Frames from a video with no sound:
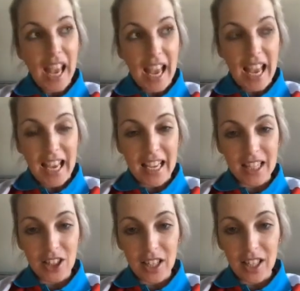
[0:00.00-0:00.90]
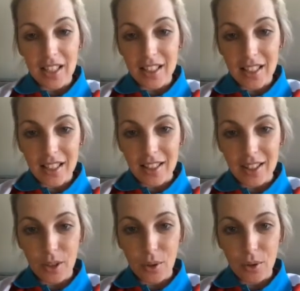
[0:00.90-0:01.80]
and it
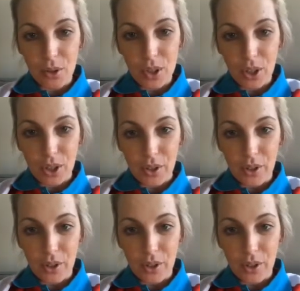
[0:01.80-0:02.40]
is also